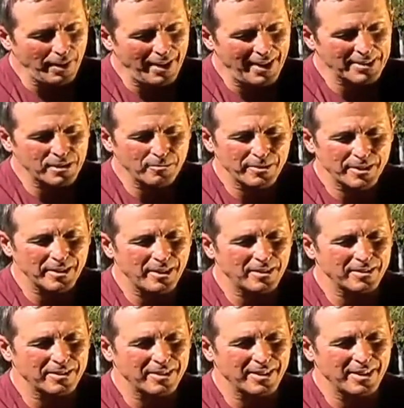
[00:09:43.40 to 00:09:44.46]
as a
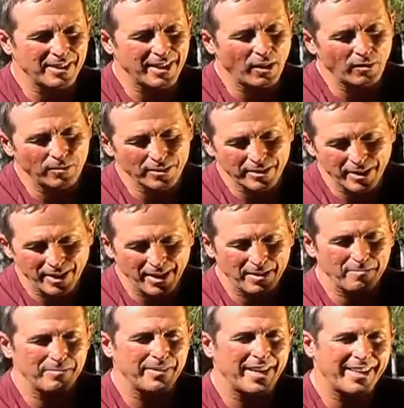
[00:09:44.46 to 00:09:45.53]
result, over
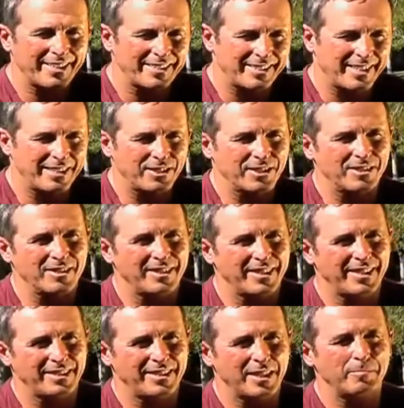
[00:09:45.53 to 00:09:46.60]
time, that
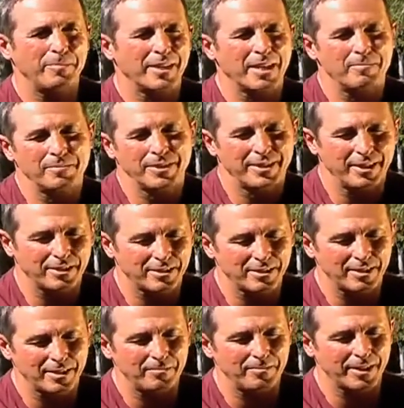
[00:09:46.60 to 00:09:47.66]
intentionally did become
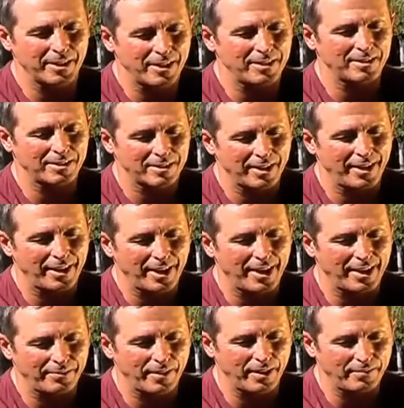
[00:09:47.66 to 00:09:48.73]
intentionally, because
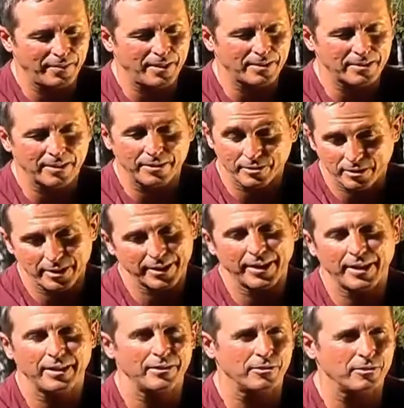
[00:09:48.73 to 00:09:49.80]
I felt, an
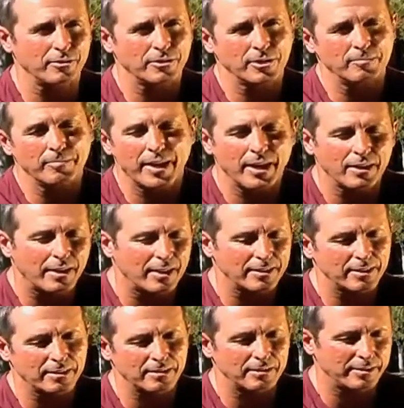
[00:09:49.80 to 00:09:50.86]
urgent
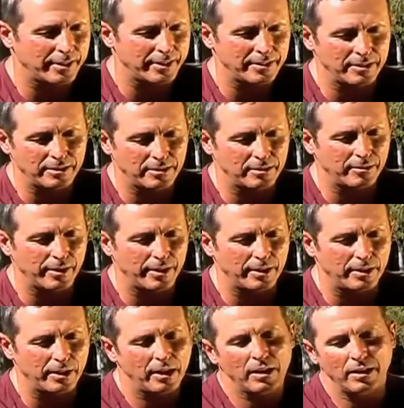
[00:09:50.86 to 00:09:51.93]
biological need to do it.
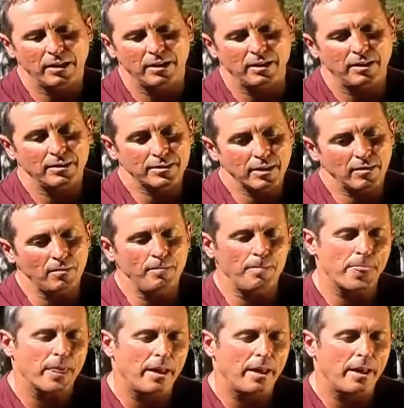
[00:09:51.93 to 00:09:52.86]
So,